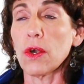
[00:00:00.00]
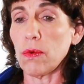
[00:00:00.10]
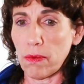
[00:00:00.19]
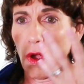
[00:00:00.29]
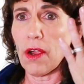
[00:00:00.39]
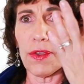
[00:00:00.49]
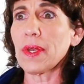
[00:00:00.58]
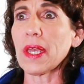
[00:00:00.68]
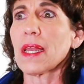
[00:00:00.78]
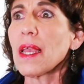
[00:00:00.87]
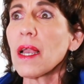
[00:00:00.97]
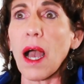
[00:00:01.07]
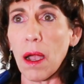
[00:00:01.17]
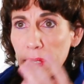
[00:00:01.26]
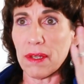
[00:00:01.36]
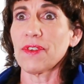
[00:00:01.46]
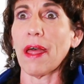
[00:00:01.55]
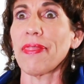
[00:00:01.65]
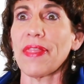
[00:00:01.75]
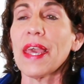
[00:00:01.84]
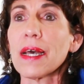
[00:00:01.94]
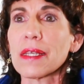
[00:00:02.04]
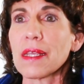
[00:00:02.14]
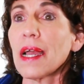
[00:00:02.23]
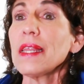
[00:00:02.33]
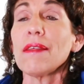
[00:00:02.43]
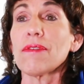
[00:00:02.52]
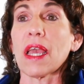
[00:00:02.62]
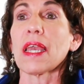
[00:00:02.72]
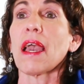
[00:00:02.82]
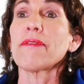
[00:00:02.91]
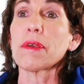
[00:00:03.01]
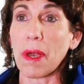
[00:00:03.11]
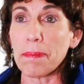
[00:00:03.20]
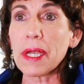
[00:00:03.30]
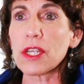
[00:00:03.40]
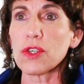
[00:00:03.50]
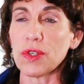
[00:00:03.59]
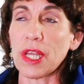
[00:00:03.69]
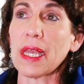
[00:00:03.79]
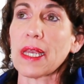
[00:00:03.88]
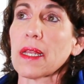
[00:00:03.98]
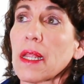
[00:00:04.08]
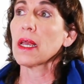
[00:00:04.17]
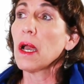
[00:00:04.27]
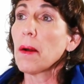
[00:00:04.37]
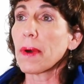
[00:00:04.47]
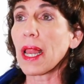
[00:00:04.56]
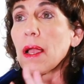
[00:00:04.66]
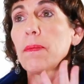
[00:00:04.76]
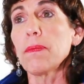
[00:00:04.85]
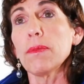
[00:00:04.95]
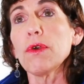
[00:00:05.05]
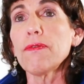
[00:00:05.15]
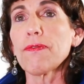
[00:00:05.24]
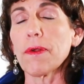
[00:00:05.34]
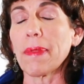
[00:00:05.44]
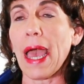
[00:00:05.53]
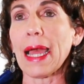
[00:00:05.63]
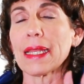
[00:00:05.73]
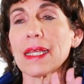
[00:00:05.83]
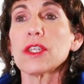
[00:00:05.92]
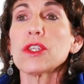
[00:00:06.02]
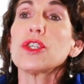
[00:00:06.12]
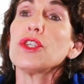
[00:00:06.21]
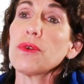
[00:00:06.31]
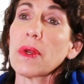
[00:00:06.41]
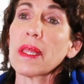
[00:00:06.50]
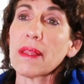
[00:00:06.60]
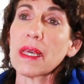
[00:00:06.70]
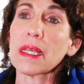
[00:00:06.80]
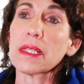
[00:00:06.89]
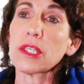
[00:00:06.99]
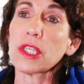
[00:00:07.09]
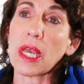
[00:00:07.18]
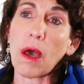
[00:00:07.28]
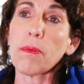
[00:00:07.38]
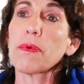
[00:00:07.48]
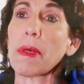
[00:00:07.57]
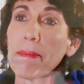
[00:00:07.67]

who, are you kidding? I wouldn't have done this. I didn't even like having my picture taken. But I moved from that into doing things to help